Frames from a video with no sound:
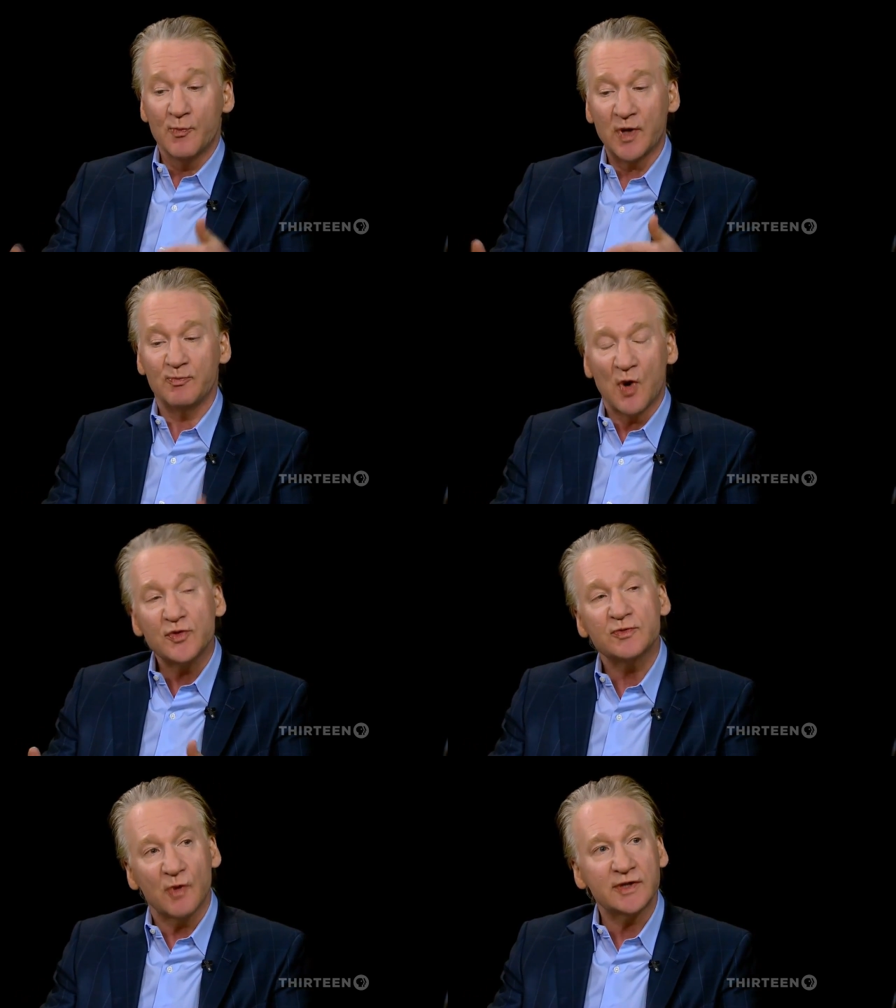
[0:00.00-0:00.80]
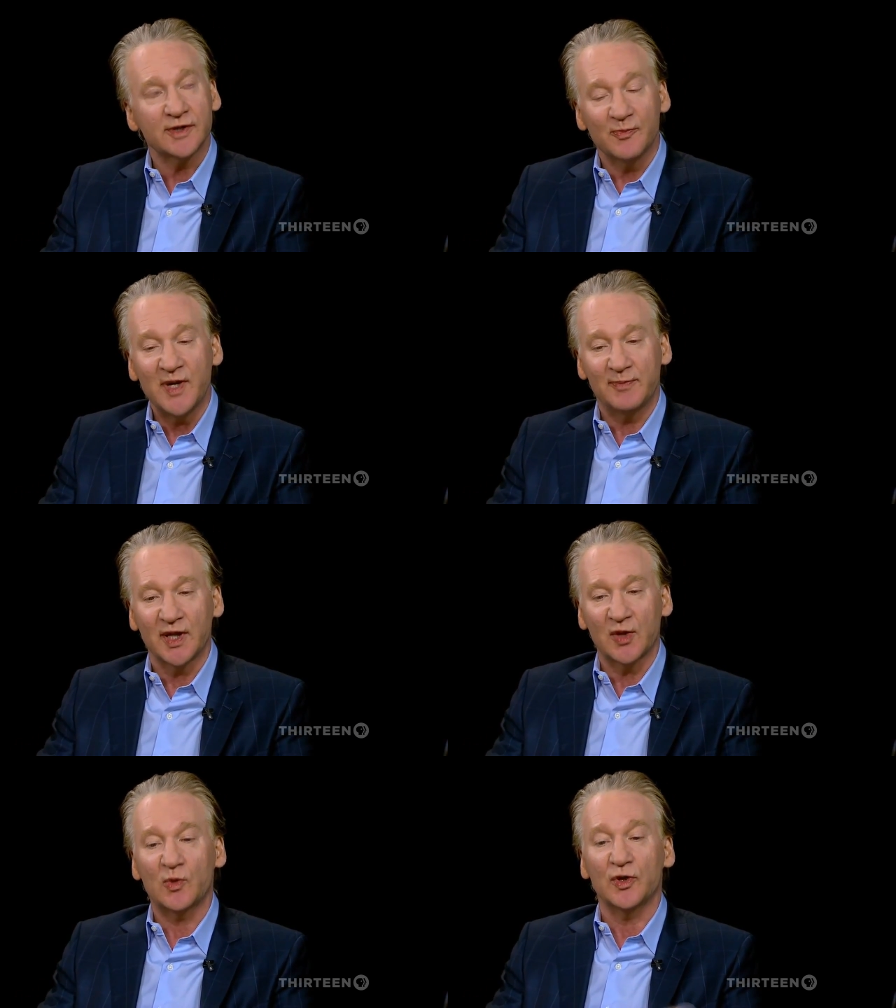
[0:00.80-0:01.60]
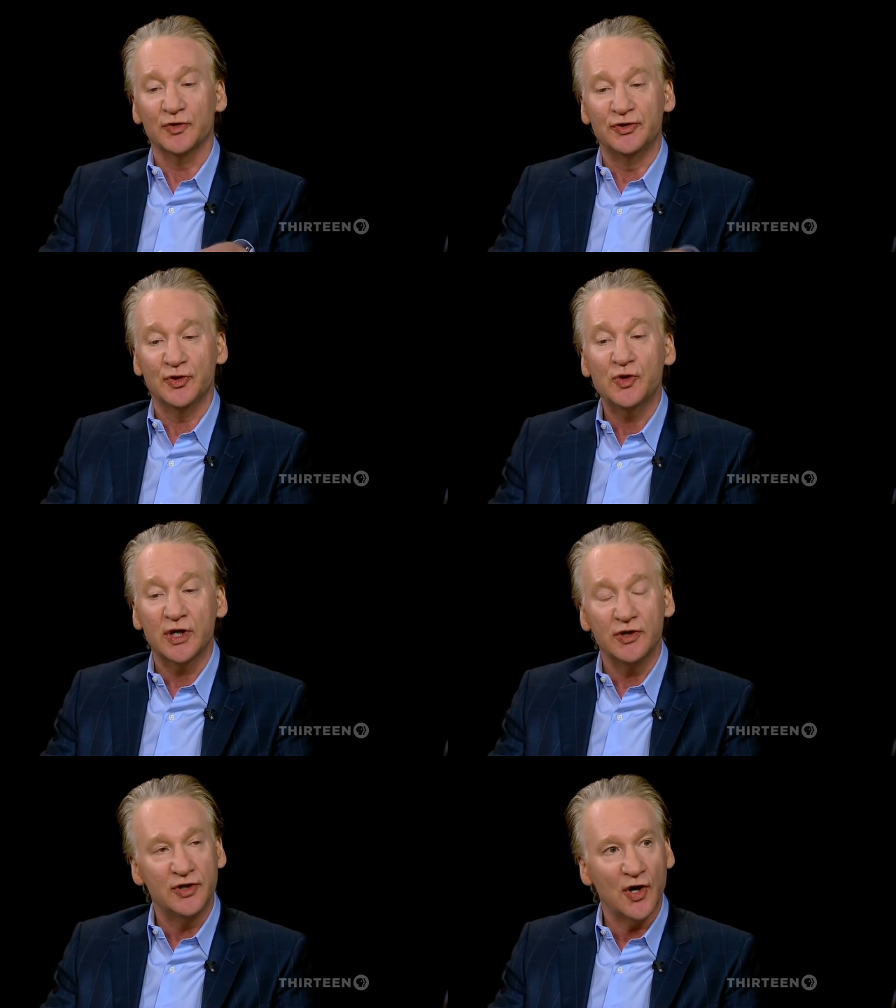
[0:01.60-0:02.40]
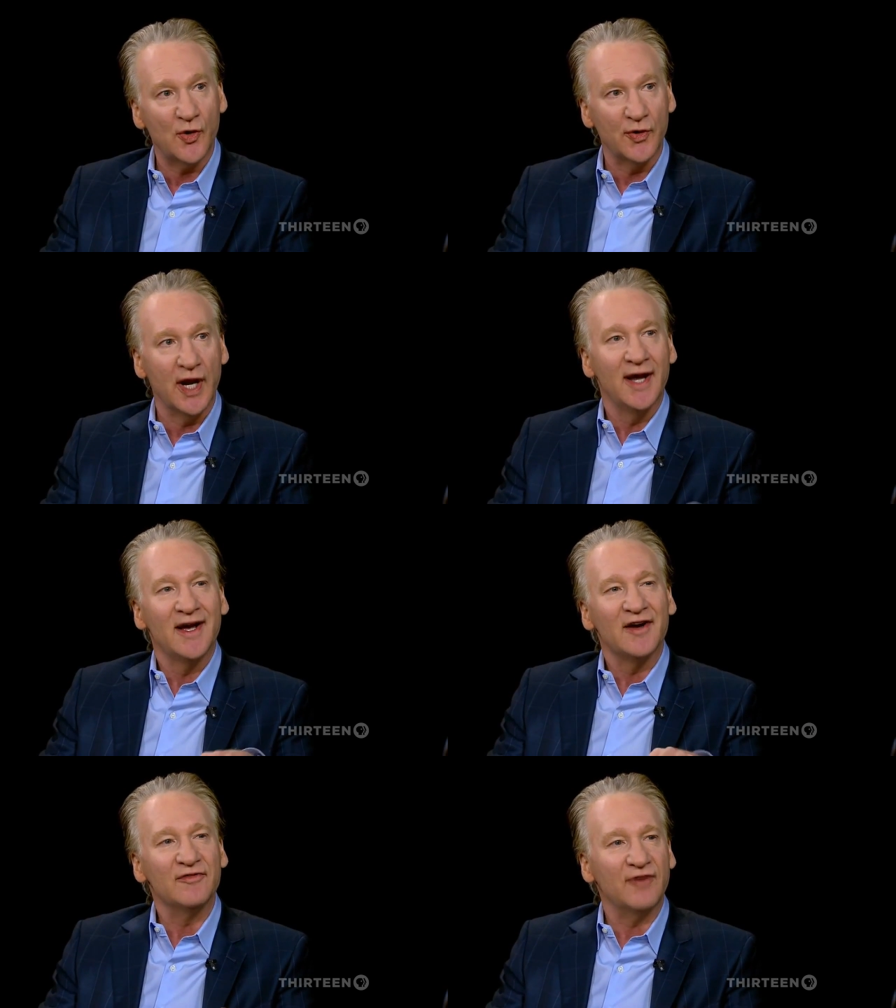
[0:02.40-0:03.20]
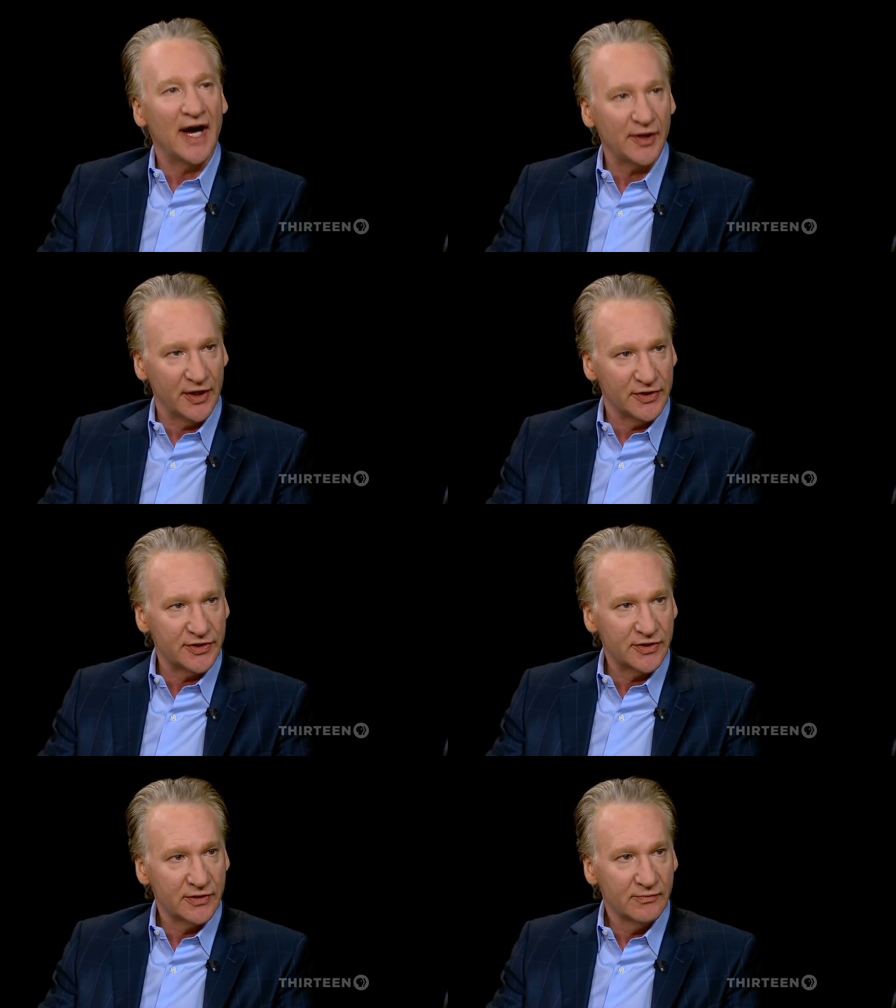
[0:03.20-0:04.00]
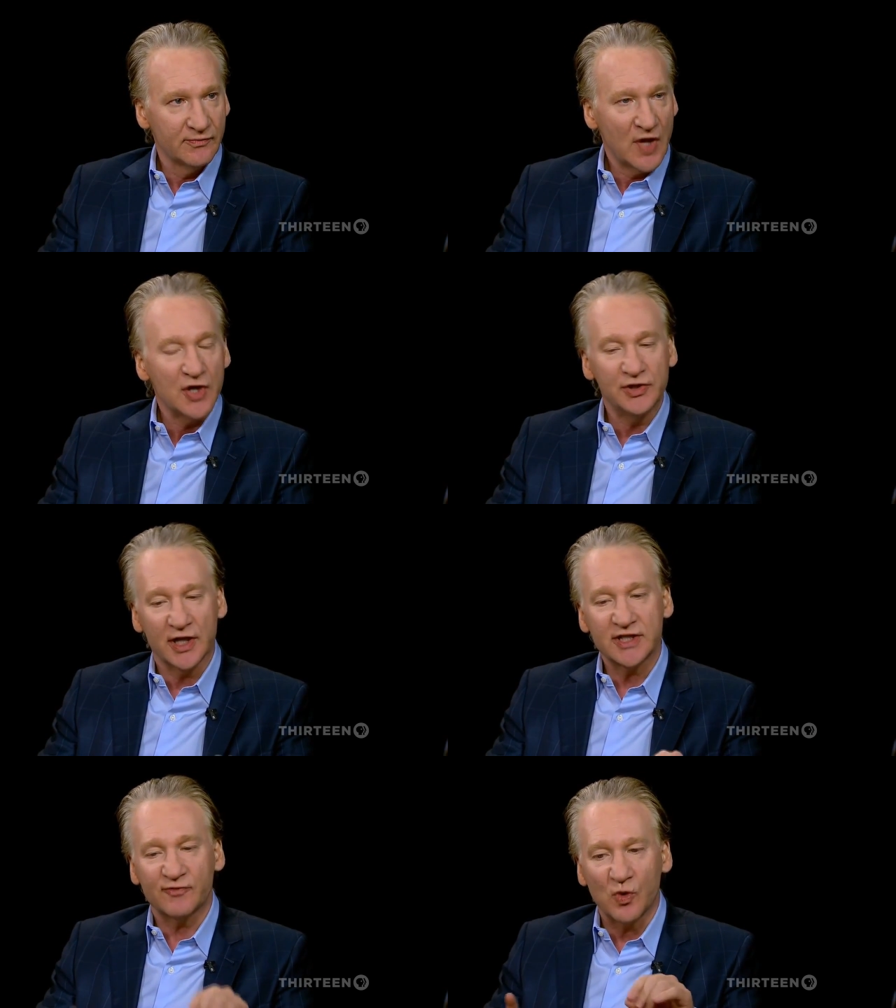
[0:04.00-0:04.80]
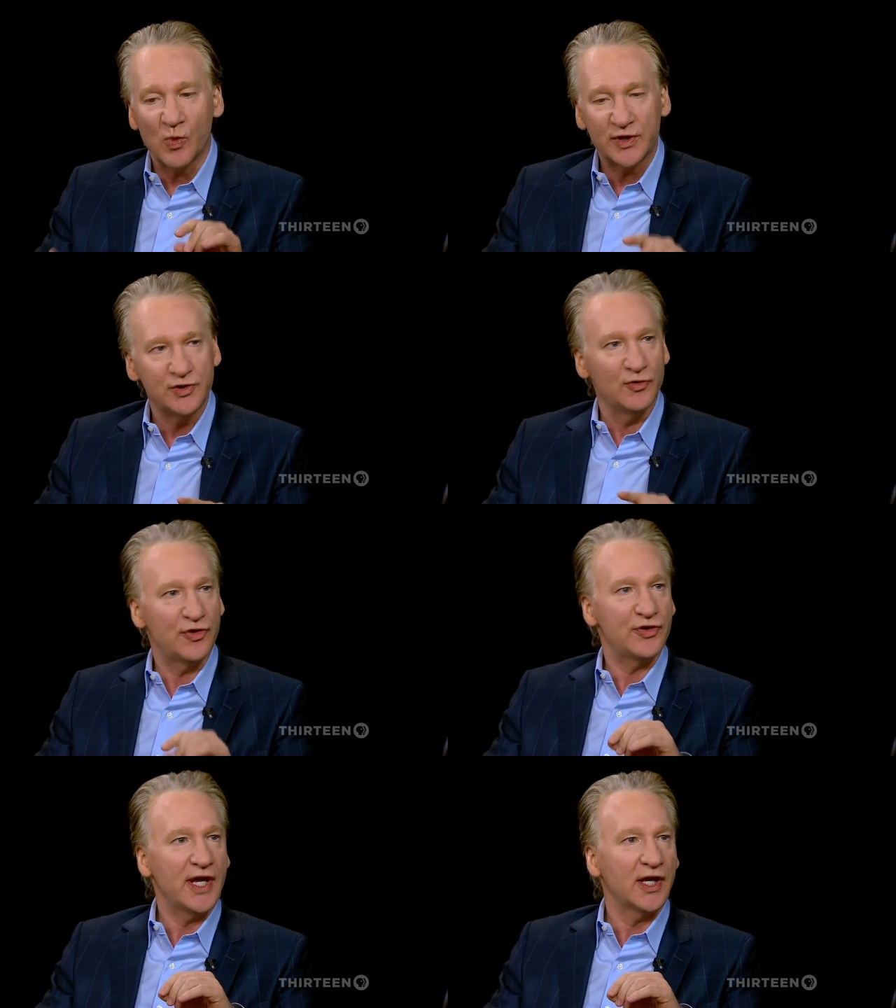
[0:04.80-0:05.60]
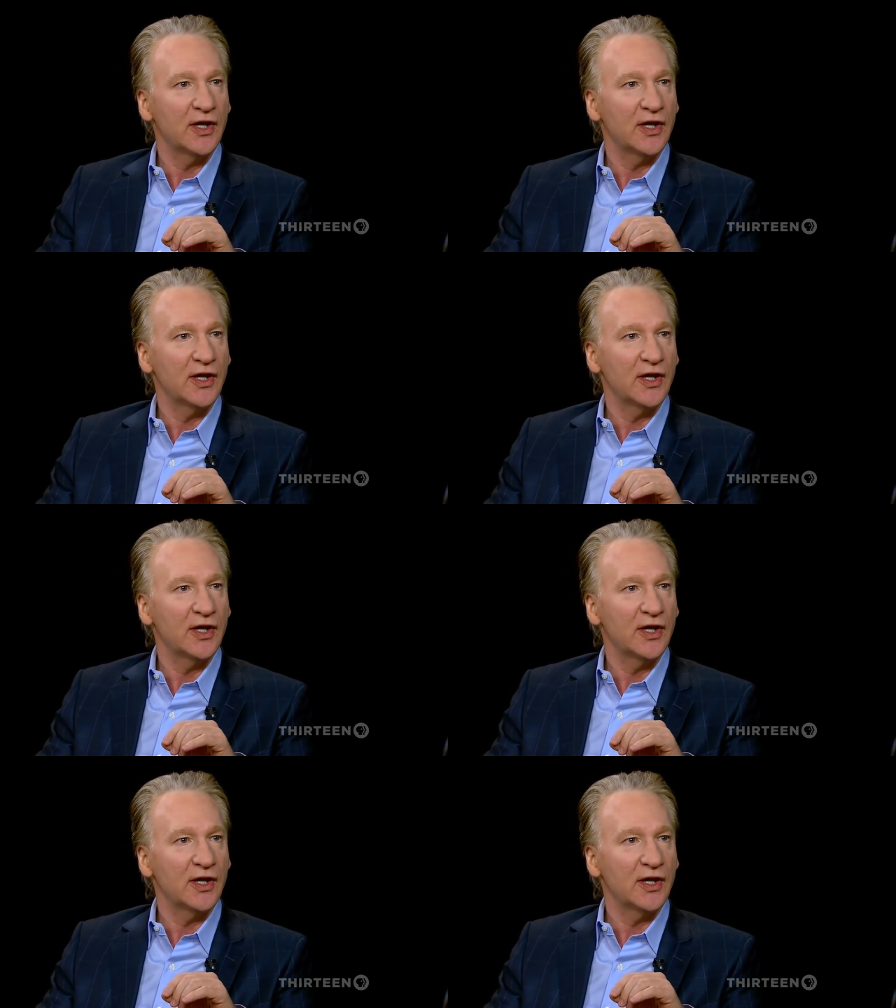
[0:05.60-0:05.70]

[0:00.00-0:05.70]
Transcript: But most Muslim people in the world do condone violence. Just for what you think.